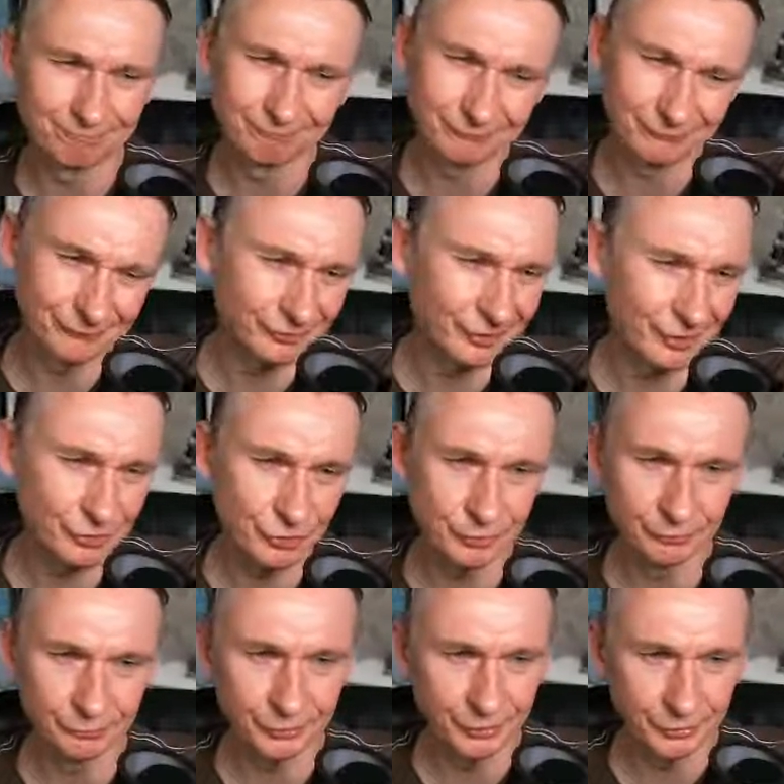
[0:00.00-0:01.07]
That's
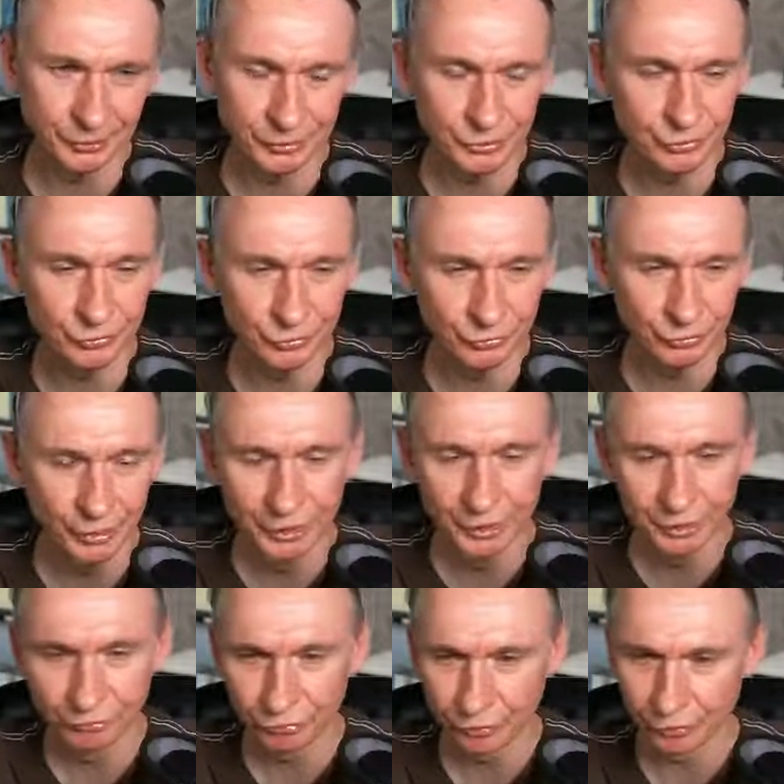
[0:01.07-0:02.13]
something that's not.
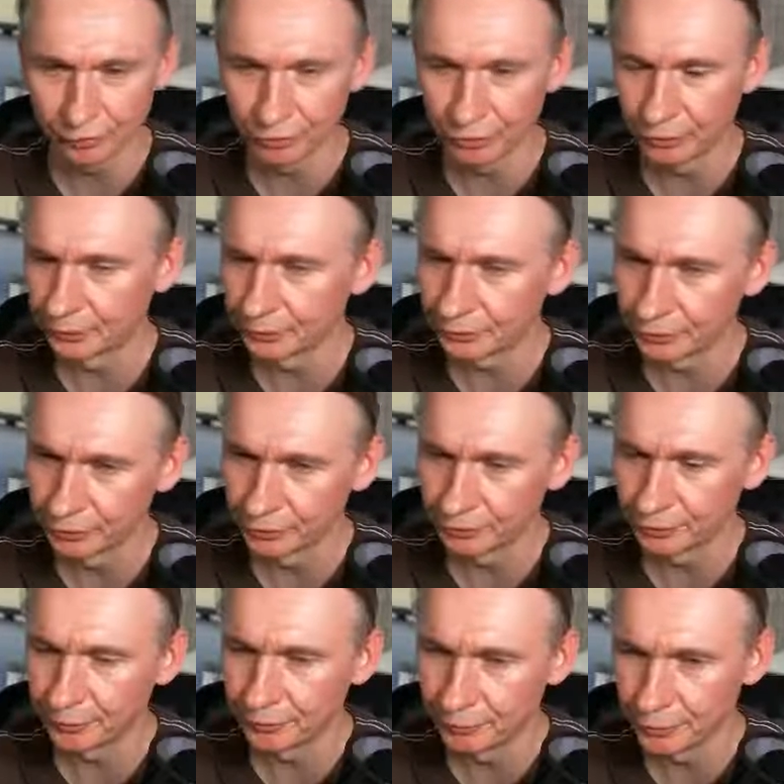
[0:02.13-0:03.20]
If you're going to do a
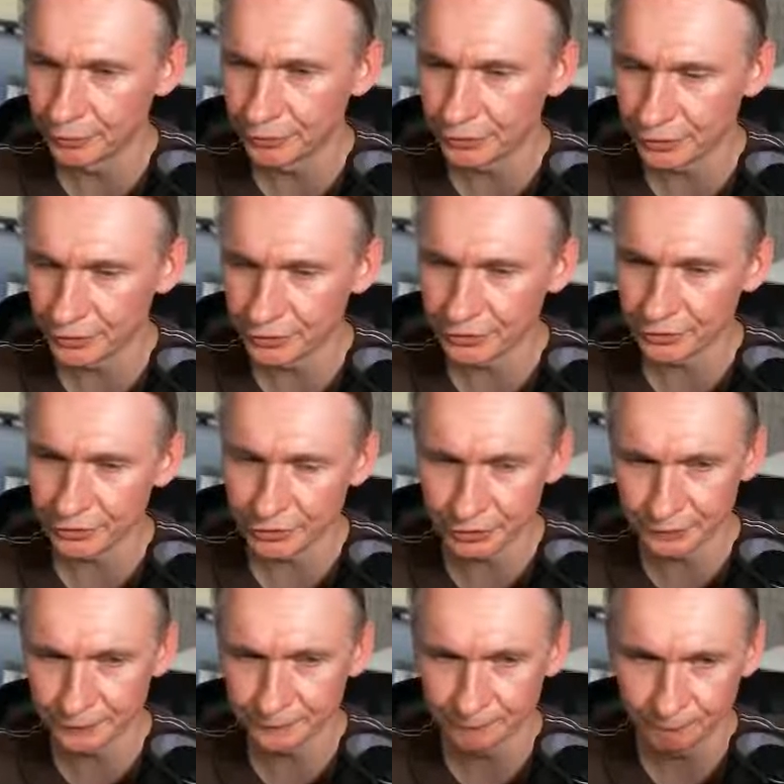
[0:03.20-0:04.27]
remote
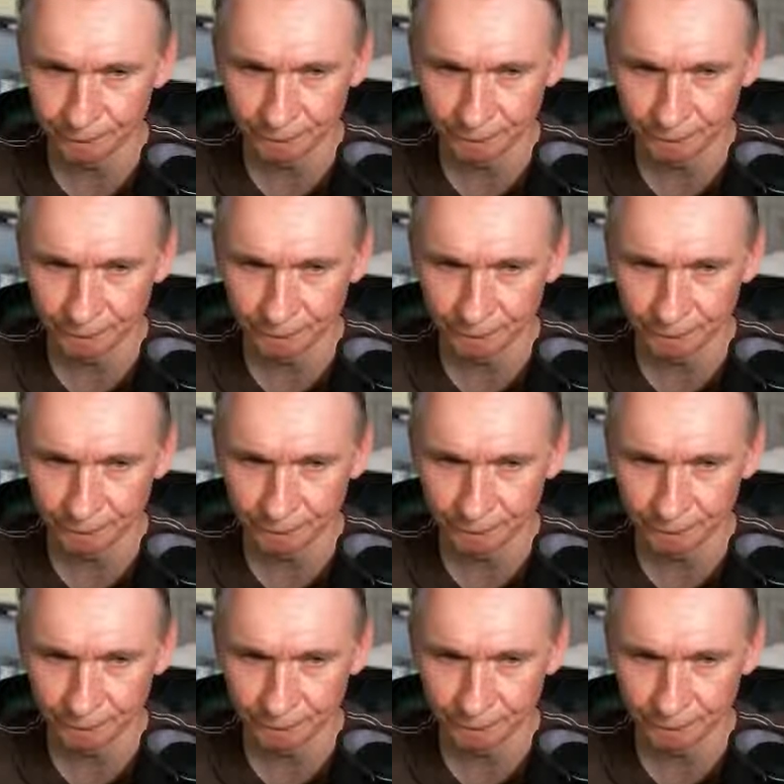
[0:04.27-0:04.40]
session